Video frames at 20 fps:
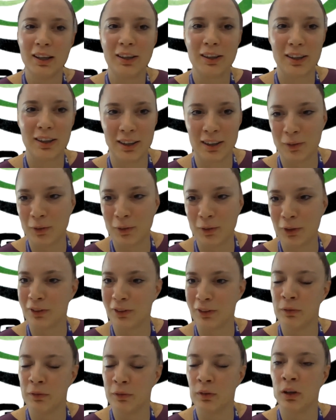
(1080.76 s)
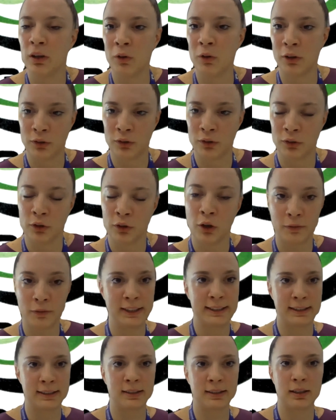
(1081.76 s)
would want to know if
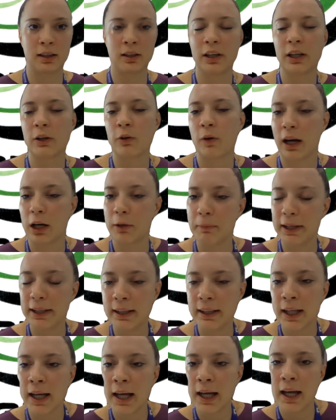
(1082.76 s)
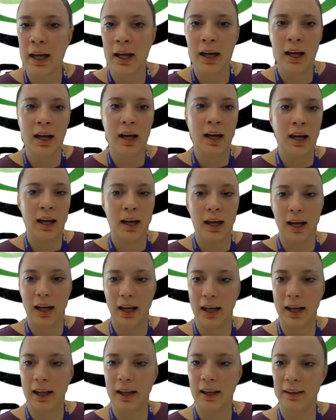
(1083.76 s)
this is a requirement.
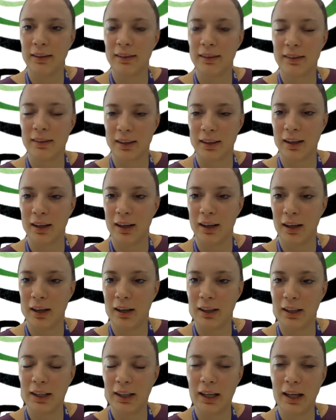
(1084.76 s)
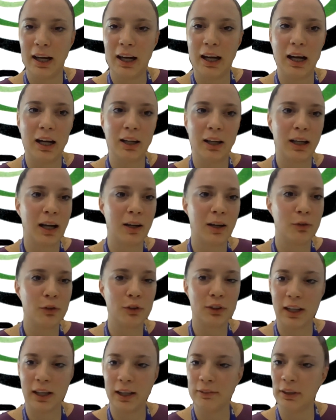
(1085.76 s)
And I would
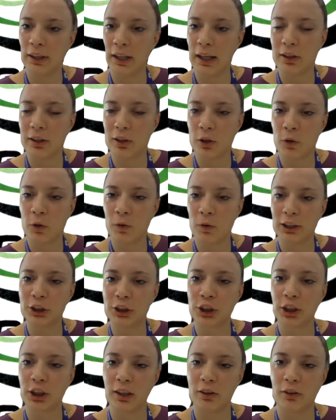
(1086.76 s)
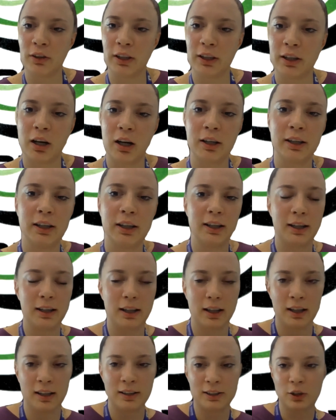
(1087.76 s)
have another question regarding,
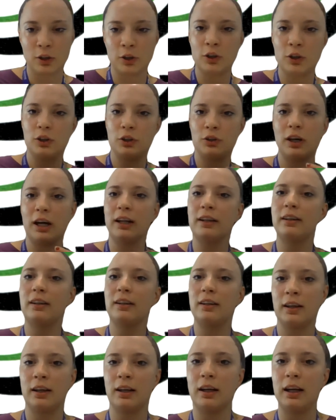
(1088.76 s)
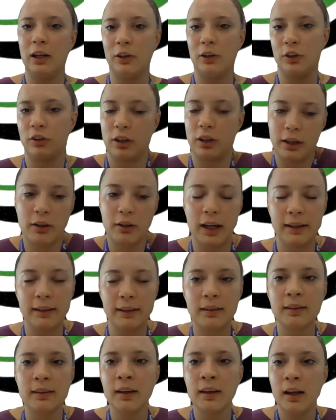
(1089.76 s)
so you had, Eleonora, you
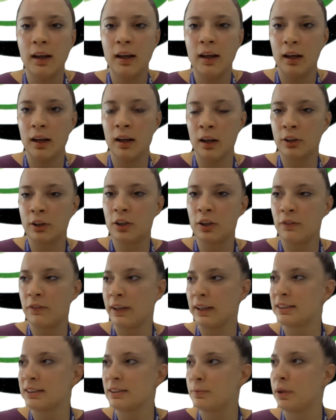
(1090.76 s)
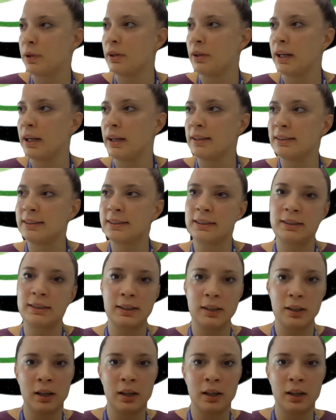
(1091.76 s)
had a lot of experience